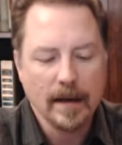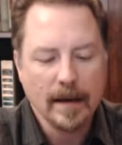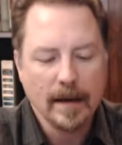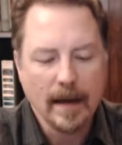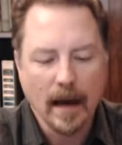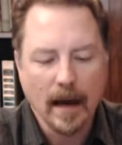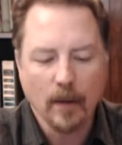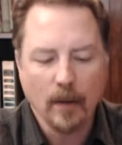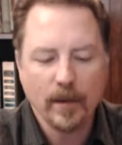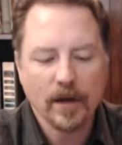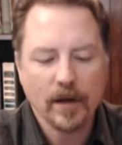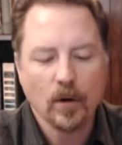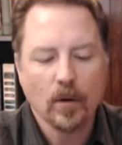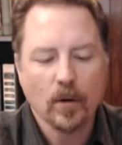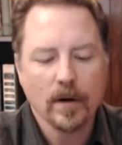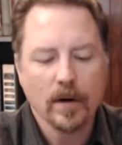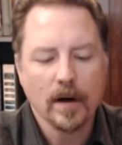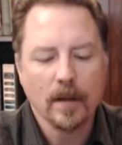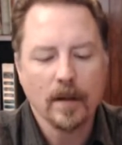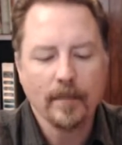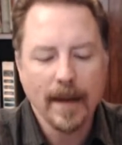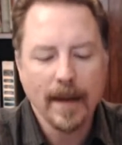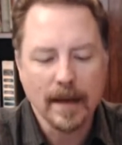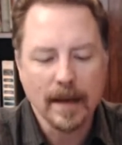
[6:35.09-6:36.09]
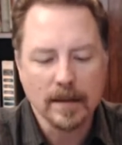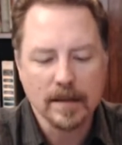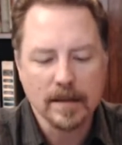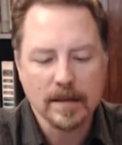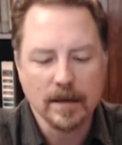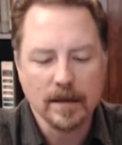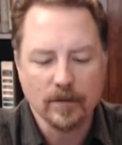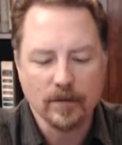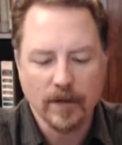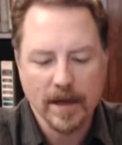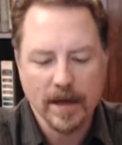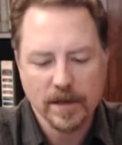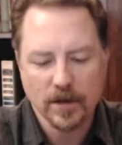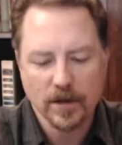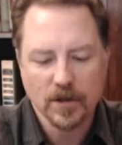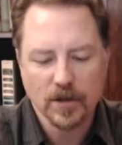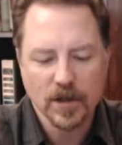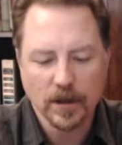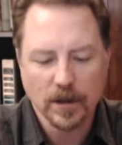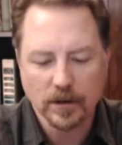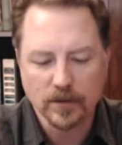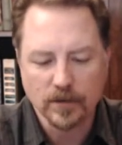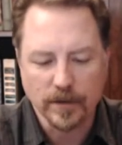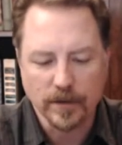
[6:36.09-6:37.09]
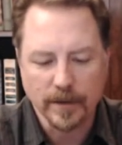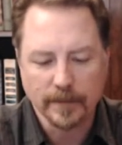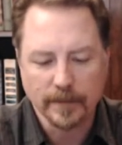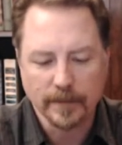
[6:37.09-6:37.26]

how we court our mates and raise our children,